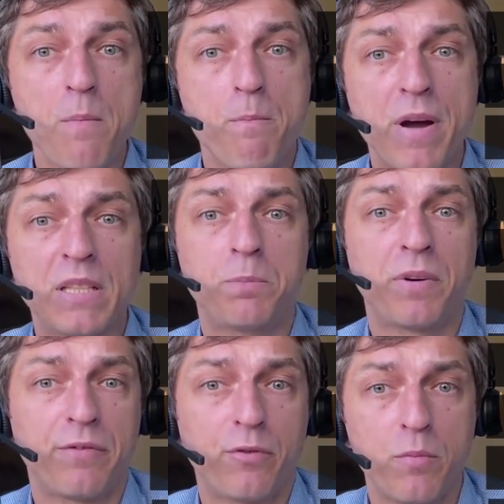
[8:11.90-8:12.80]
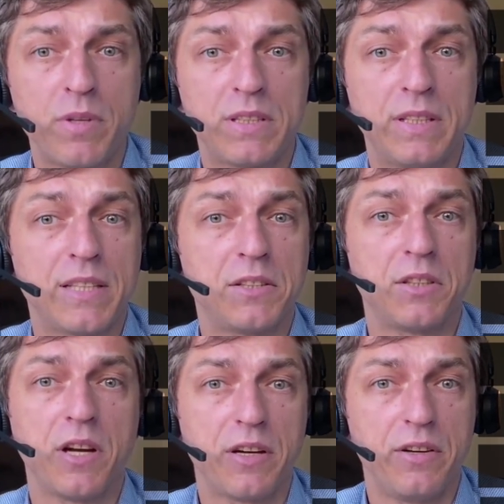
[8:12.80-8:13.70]
past performance
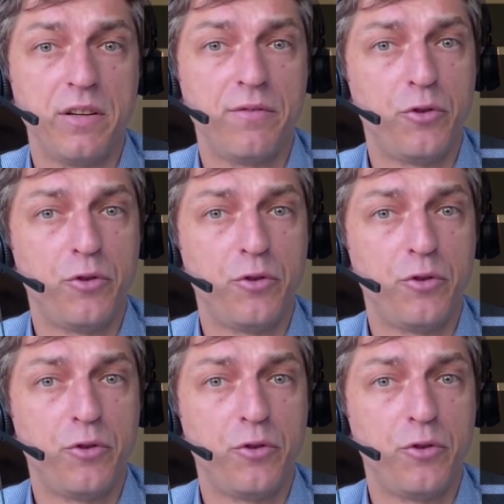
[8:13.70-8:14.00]
doesn't guarantee